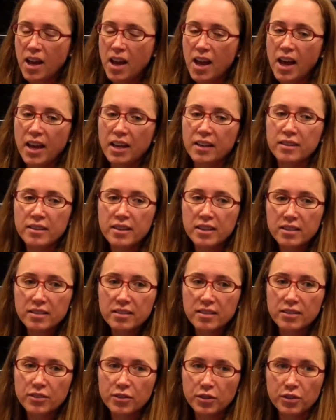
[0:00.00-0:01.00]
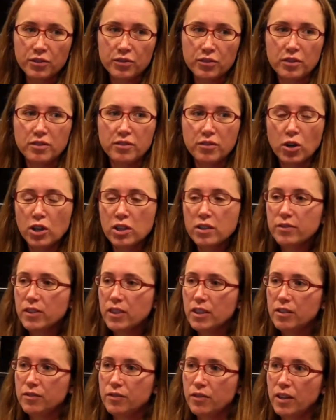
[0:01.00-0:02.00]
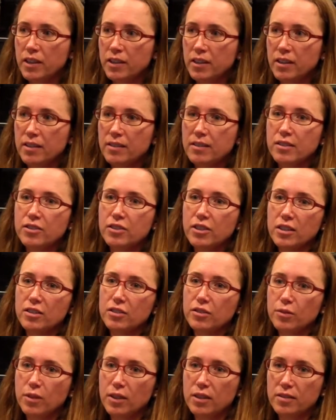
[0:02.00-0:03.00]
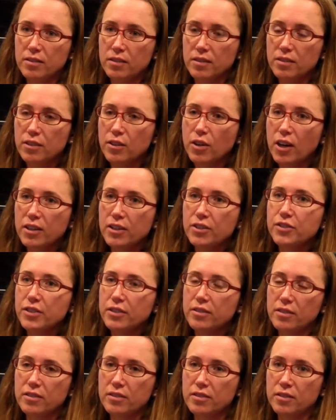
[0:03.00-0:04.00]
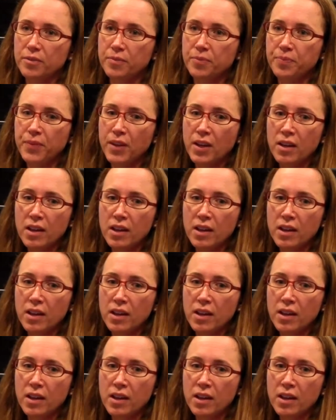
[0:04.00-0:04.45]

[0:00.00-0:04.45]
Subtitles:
And this, in turn, sort of all of these findings suggest to us that the auditory system